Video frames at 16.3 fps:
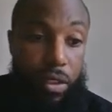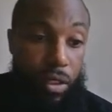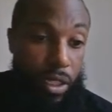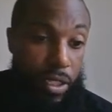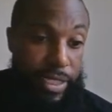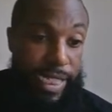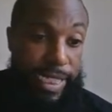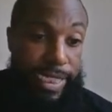
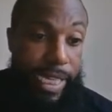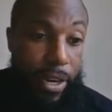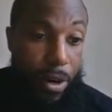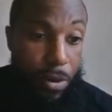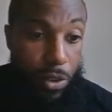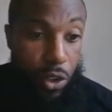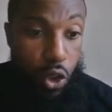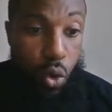Says
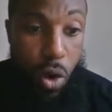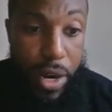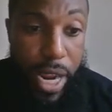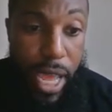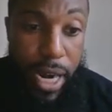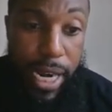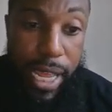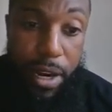here, you are
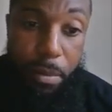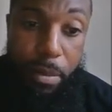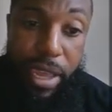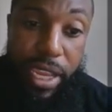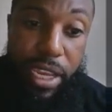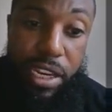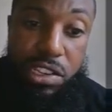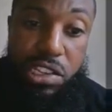not allowed to
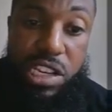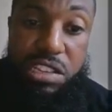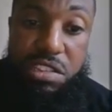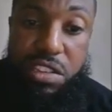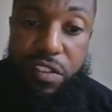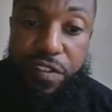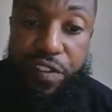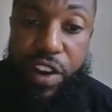make any changes
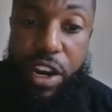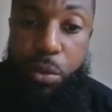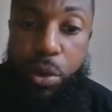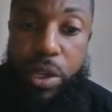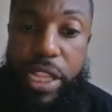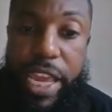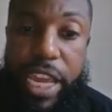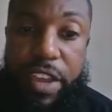to the frame
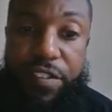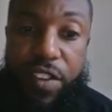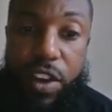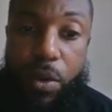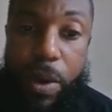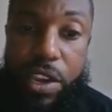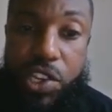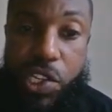relay
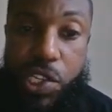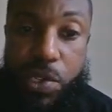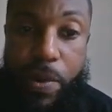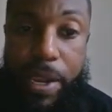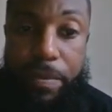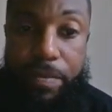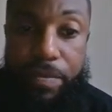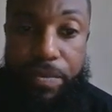configurations,
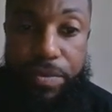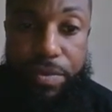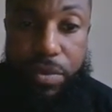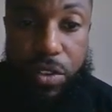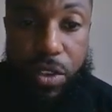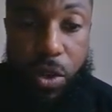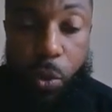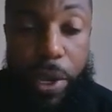right?
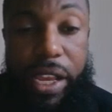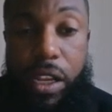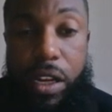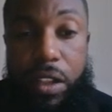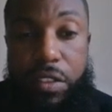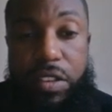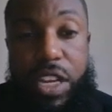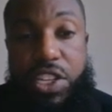So we ain't
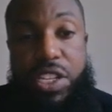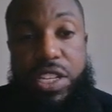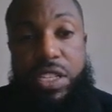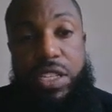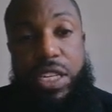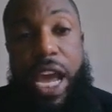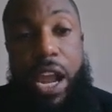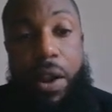gonna touch
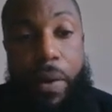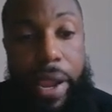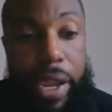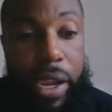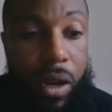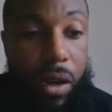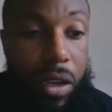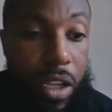this guy right
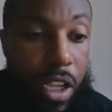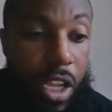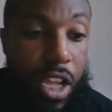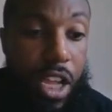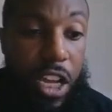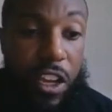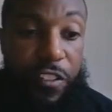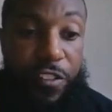here.
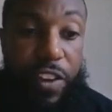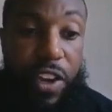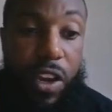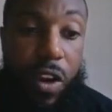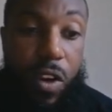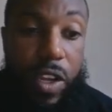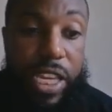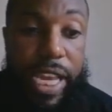
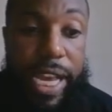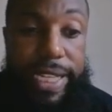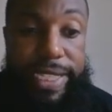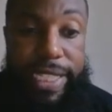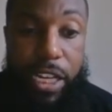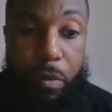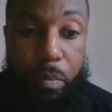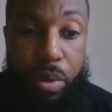Configure
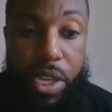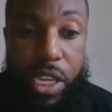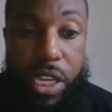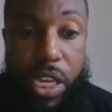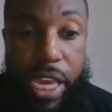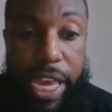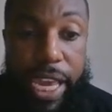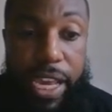
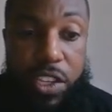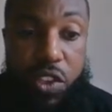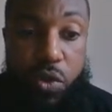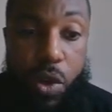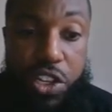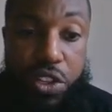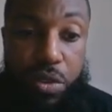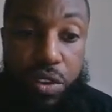EIGRP
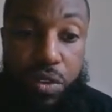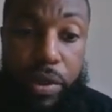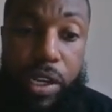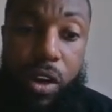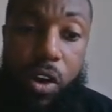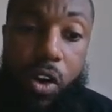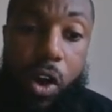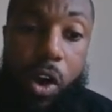
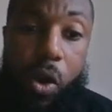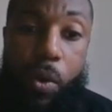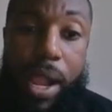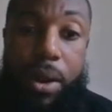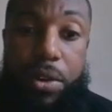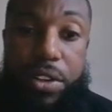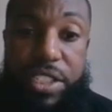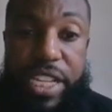AS123 on all
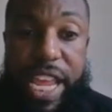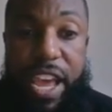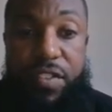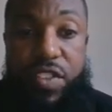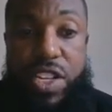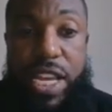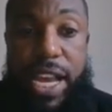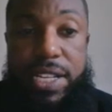routers and
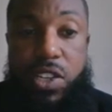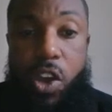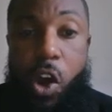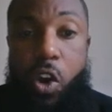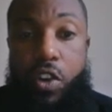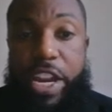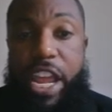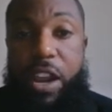advertise
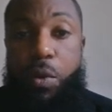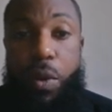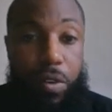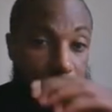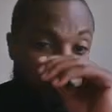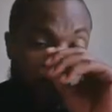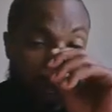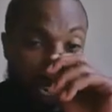all
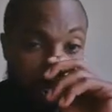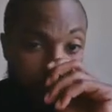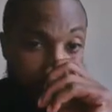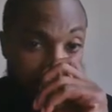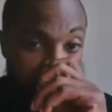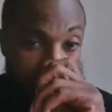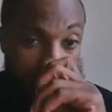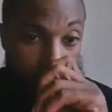networks. So we need to
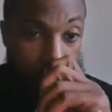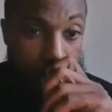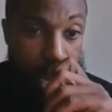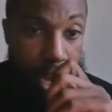make sure